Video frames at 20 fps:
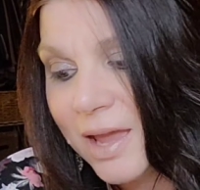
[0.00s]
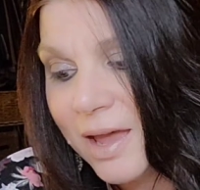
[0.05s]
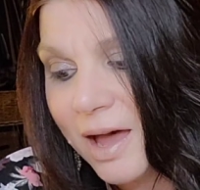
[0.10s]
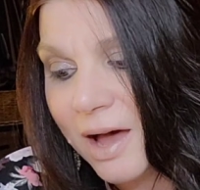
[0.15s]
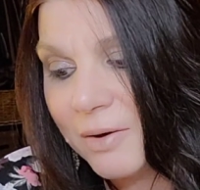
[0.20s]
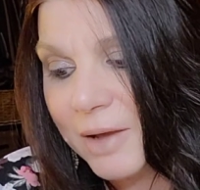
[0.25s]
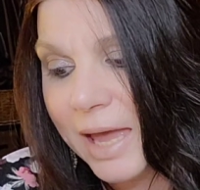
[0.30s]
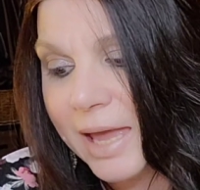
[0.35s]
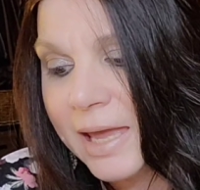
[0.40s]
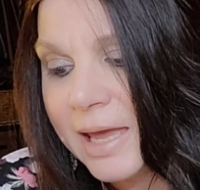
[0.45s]

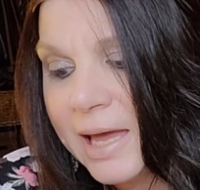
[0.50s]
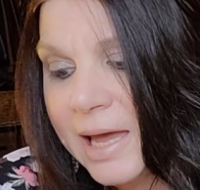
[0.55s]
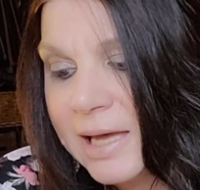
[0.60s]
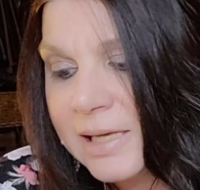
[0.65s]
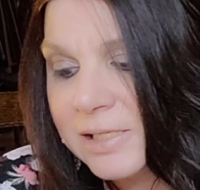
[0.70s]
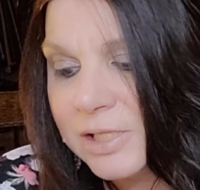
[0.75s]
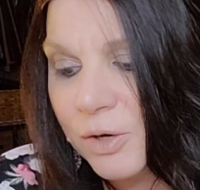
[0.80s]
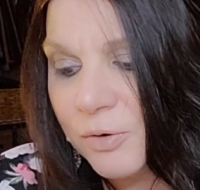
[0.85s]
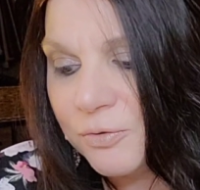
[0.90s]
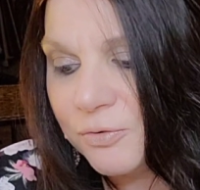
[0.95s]
Okay,
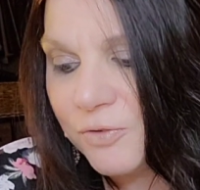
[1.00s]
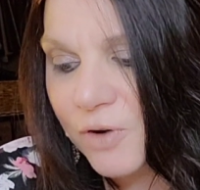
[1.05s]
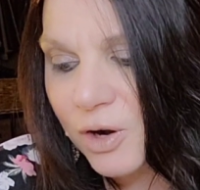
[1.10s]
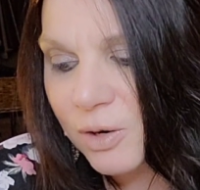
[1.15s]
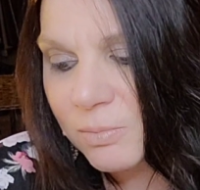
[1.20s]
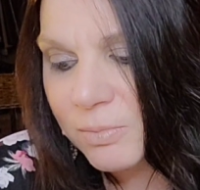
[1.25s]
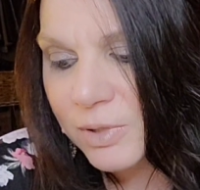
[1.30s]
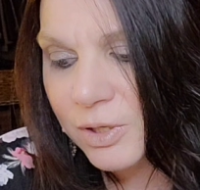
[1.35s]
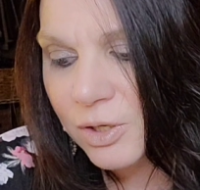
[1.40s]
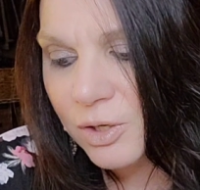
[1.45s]
so
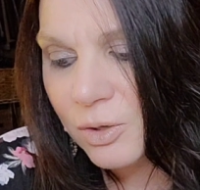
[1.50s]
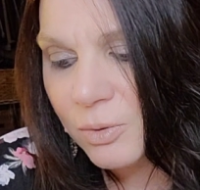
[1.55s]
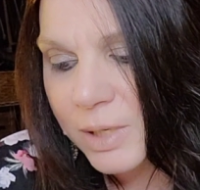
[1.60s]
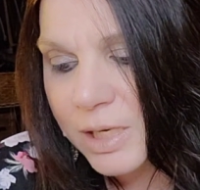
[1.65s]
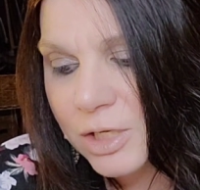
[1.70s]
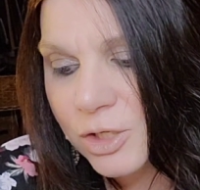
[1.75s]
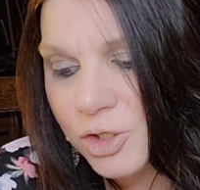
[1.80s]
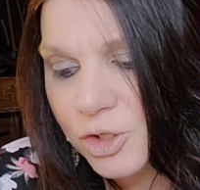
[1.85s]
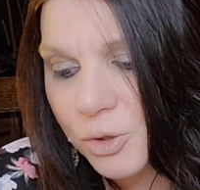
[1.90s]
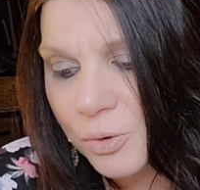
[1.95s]
Firmoo
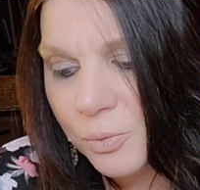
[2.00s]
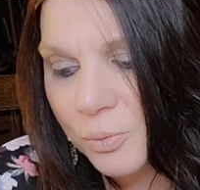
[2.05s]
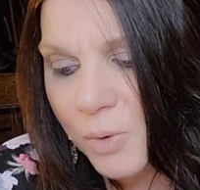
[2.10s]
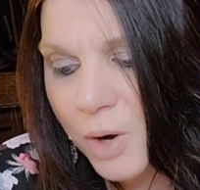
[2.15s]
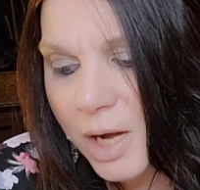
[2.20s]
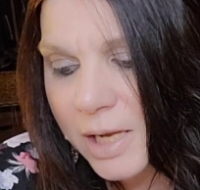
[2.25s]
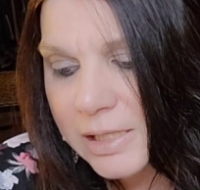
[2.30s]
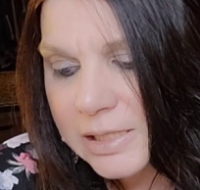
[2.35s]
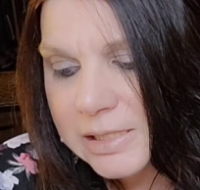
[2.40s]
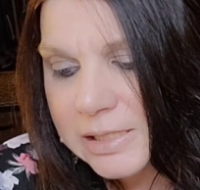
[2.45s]
is your
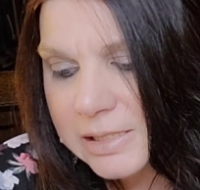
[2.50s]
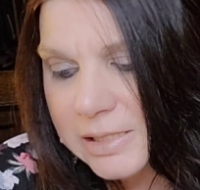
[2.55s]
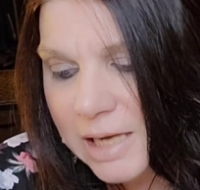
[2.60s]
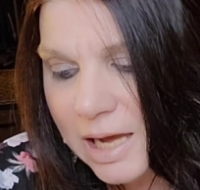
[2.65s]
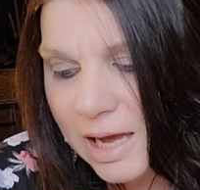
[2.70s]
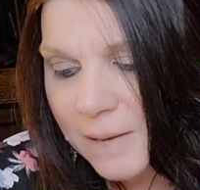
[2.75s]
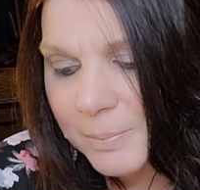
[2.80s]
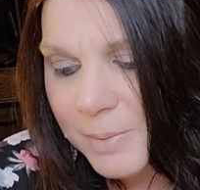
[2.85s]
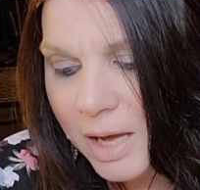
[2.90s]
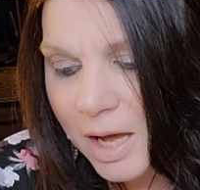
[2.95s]

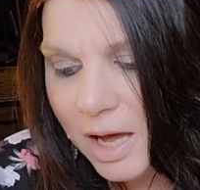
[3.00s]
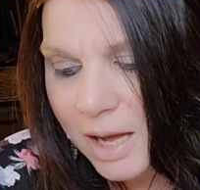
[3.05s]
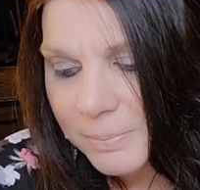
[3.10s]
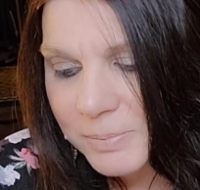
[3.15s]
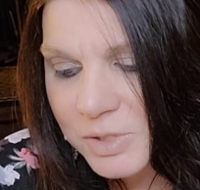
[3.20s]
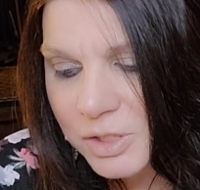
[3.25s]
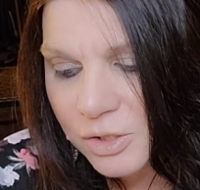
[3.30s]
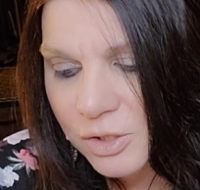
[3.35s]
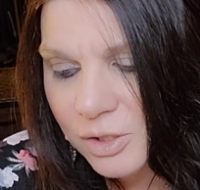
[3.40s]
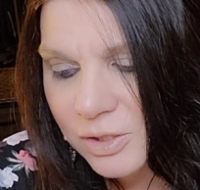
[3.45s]
one-stop
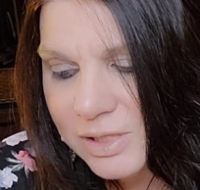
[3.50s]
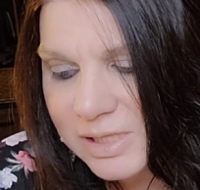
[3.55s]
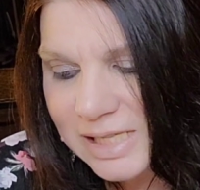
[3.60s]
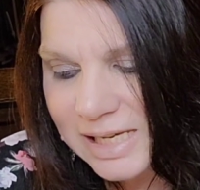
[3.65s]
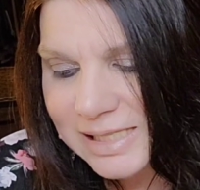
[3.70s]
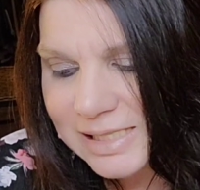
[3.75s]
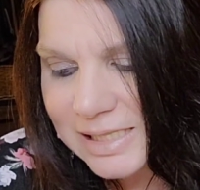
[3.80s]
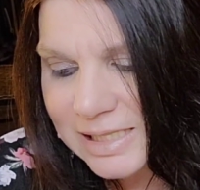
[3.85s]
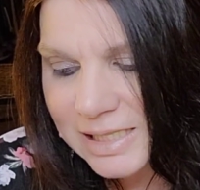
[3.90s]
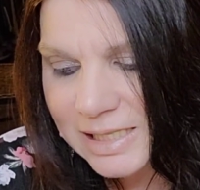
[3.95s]
optical
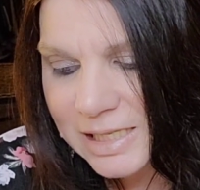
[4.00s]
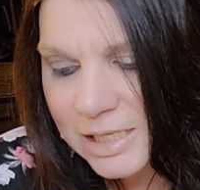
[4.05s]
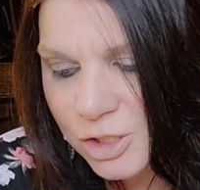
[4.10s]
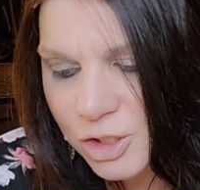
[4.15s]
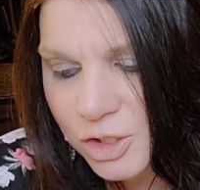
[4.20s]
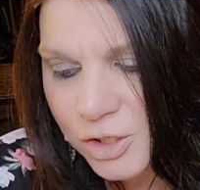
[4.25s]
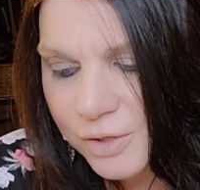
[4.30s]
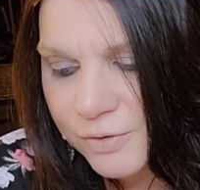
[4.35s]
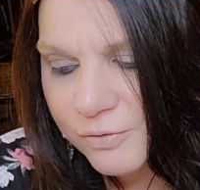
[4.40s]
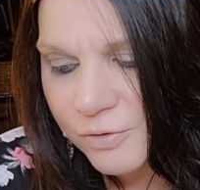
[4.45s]

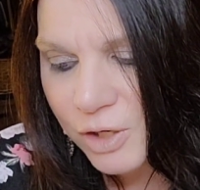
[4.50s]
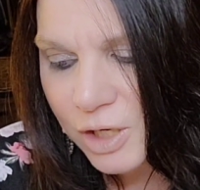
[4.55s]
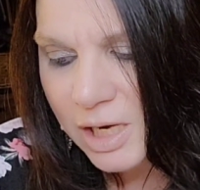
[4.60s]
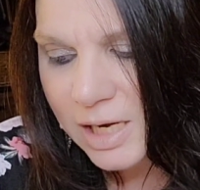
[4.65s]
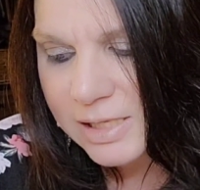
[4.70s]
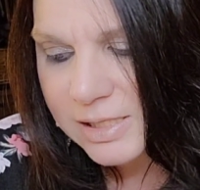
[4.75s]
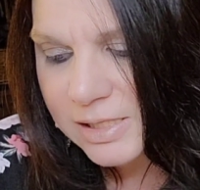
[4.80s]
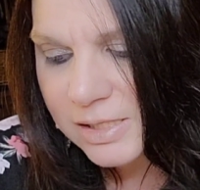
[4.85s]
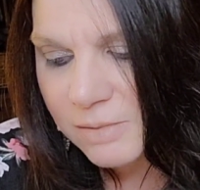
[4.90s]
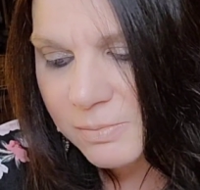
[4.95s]
destination for
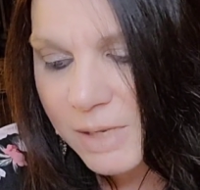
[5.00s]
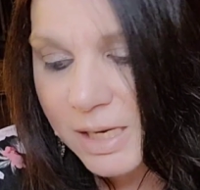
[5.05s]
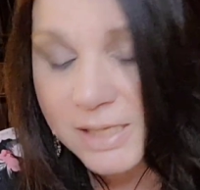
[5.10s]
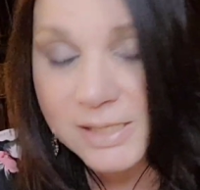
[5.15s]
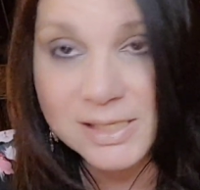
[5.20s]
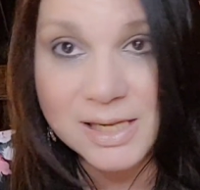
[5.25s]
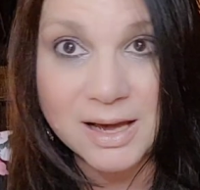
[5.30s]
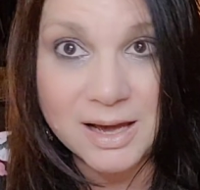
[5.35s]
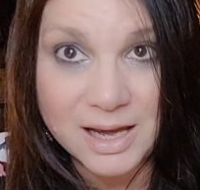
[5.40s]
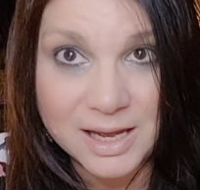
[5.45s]

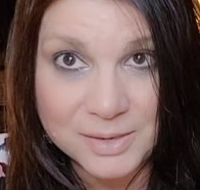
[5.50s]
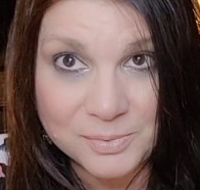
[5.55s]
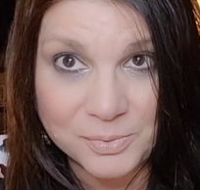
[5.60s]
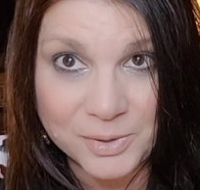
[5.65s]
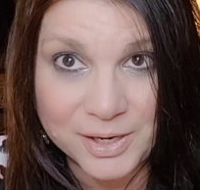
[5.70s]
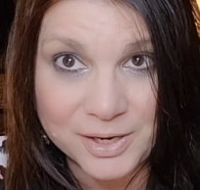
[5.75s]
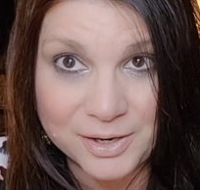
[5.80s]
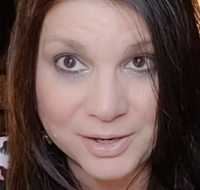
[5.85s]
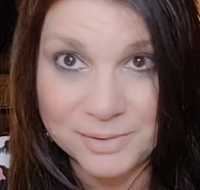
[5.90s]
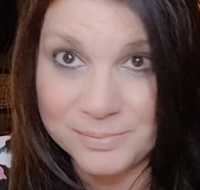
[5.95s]
customized
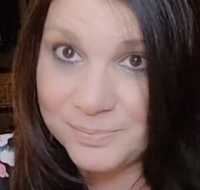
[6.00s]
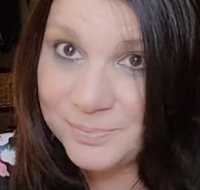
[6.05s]
eyewear.